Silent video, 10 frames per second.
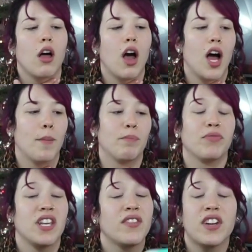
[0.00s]
um,
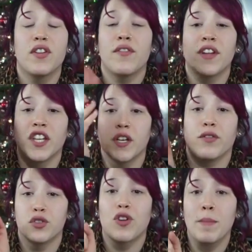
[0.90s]
even if you feel like
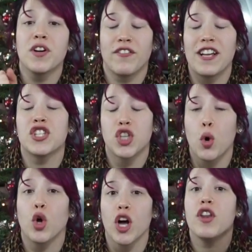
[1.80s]
you've scrubbed your face
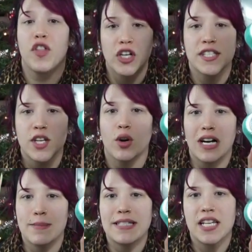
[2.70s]
so good, there's still
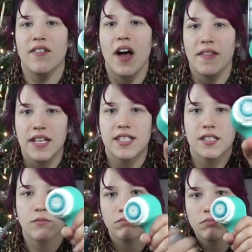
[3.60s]
gonna be stuff on this,